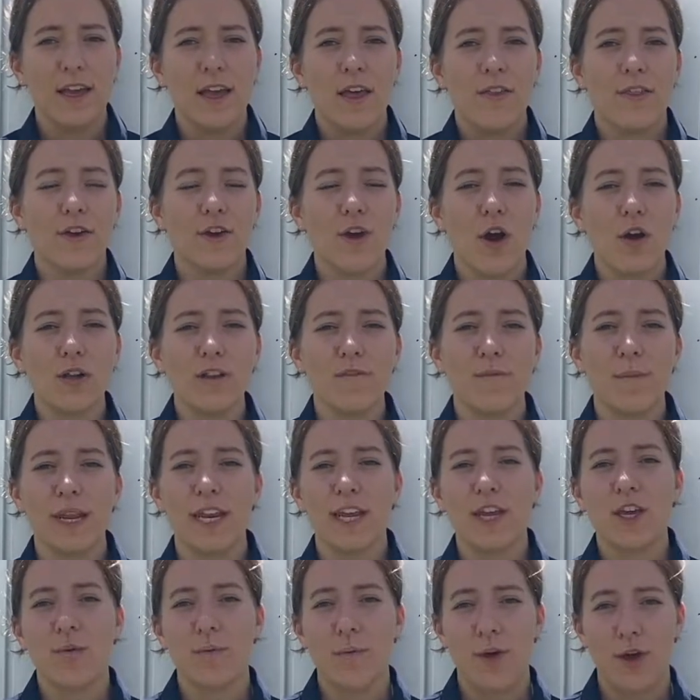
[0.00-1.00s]
The goal of many
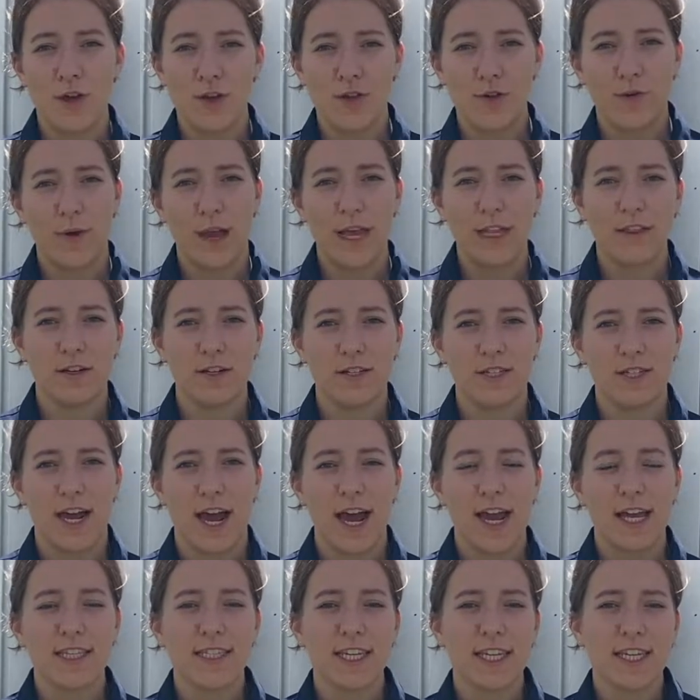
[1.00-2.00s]
commercial weight loss
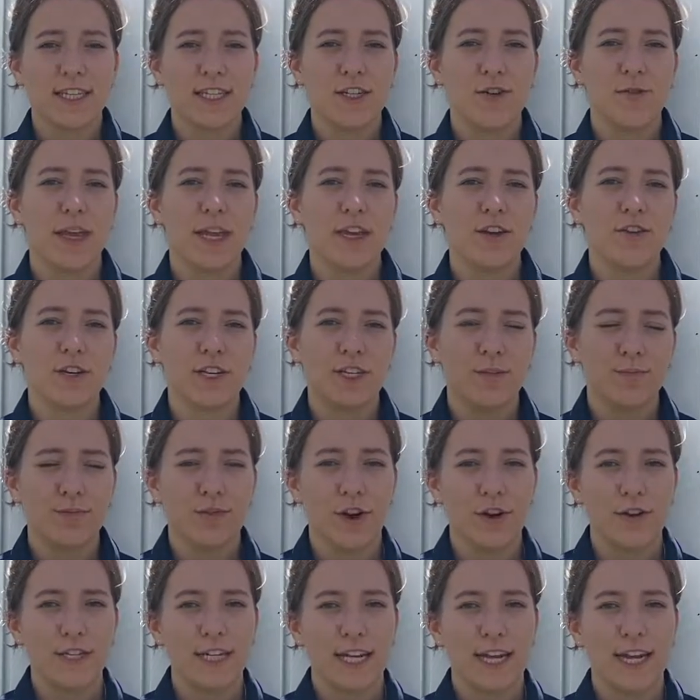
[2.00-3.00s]
diets is to increase
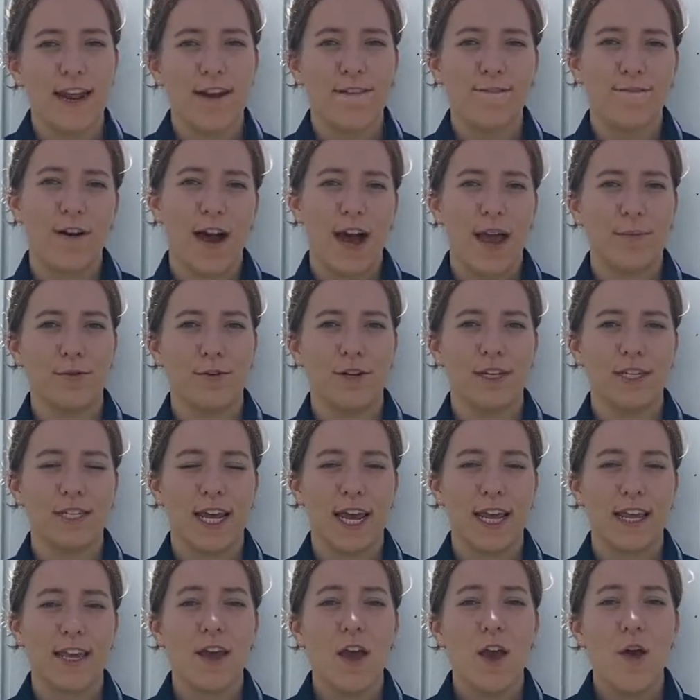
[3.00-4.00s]
protein and fibre
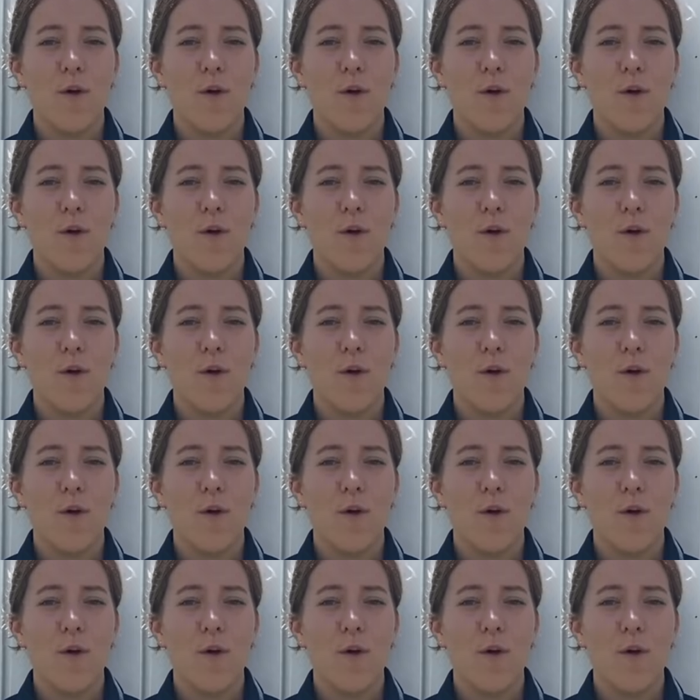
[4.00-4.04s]
intake